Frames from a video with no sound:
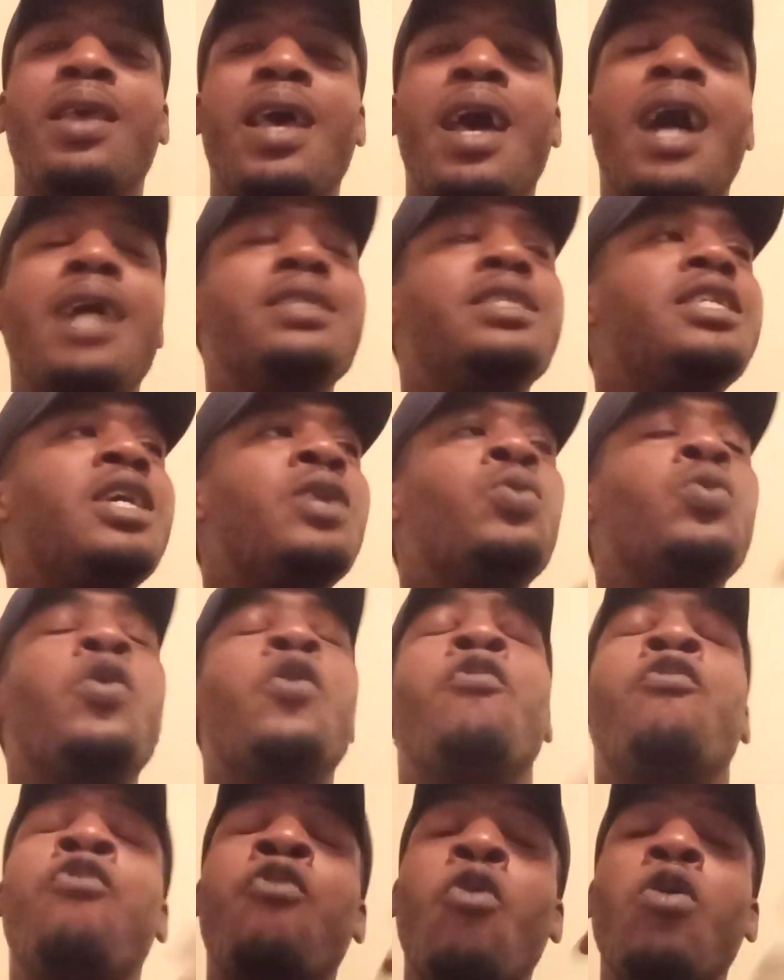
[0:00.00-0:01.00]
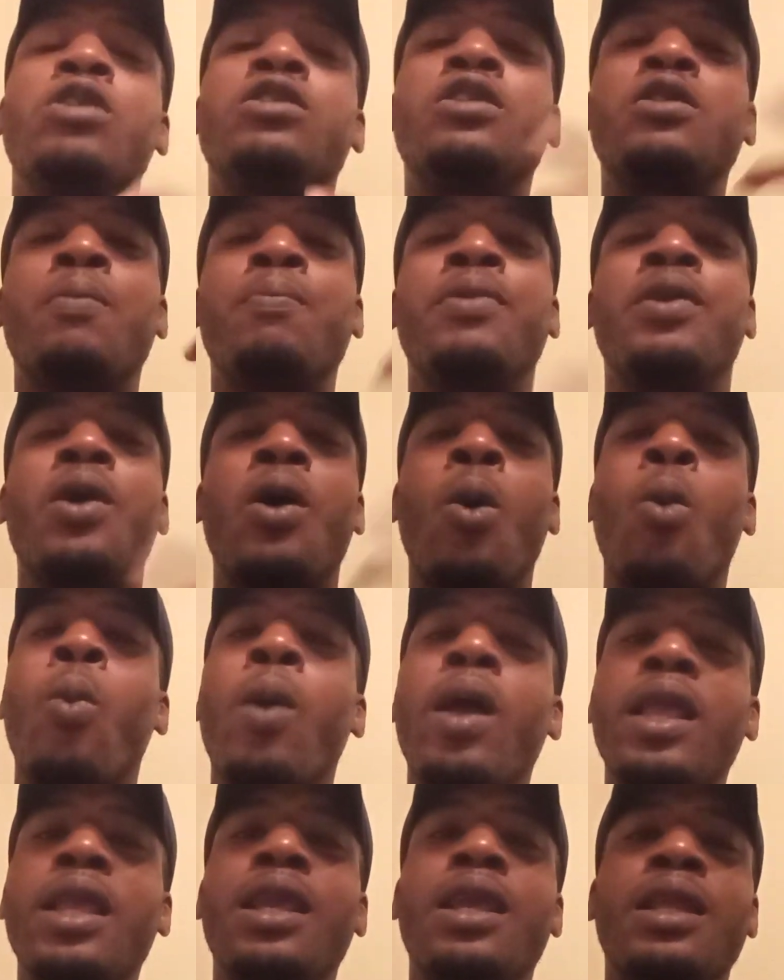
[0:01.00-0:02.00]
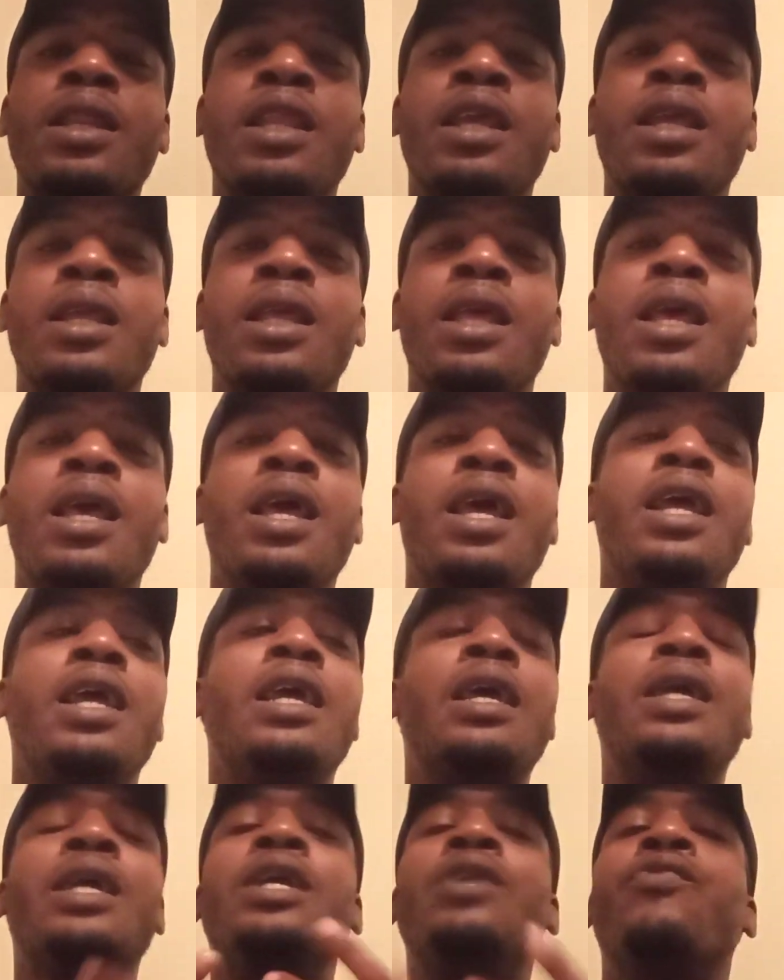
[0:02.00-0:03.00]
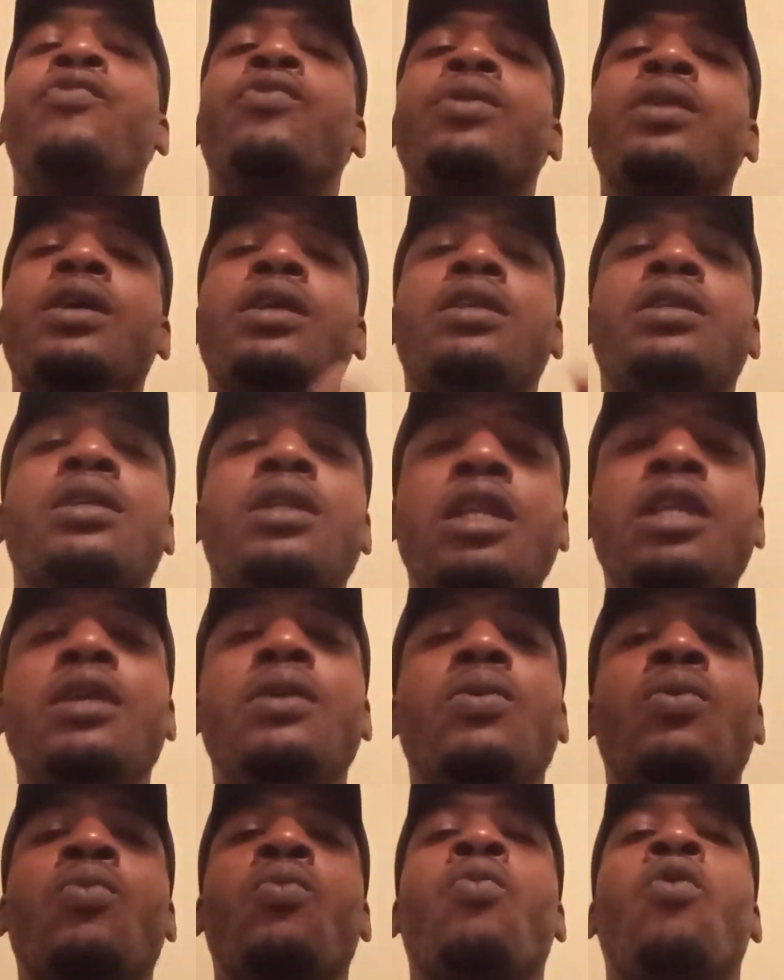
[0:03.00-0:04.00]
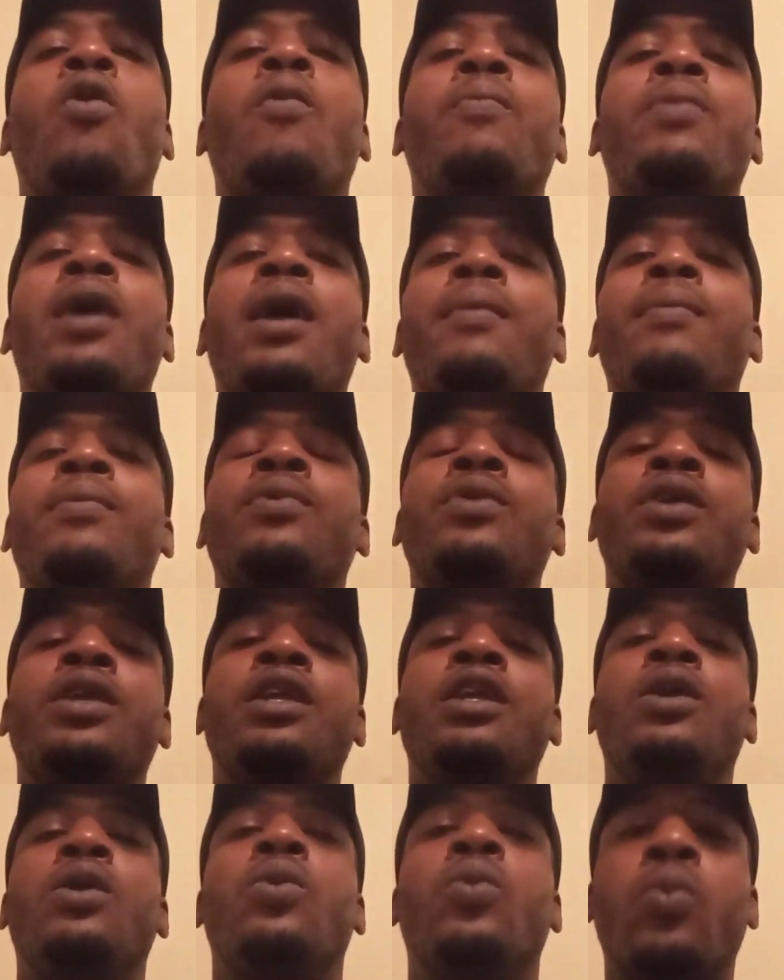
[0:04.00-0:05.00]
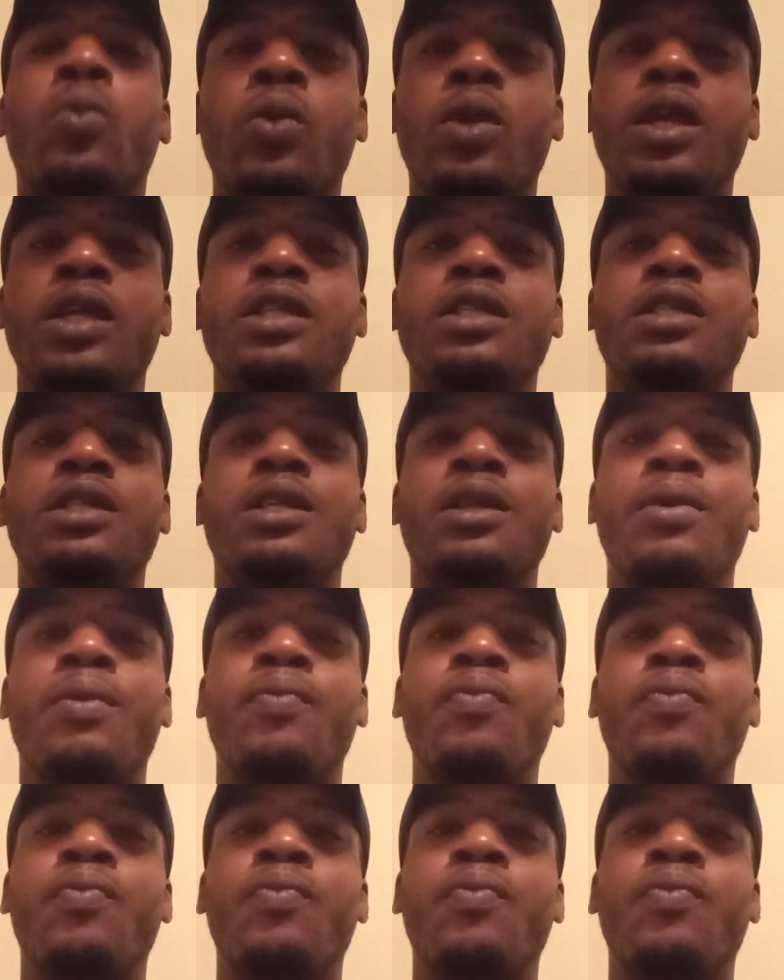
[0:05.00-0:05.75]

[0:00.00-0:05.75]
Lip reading: I say we're forced to be awakening, and even the sleep won't be able to get rest.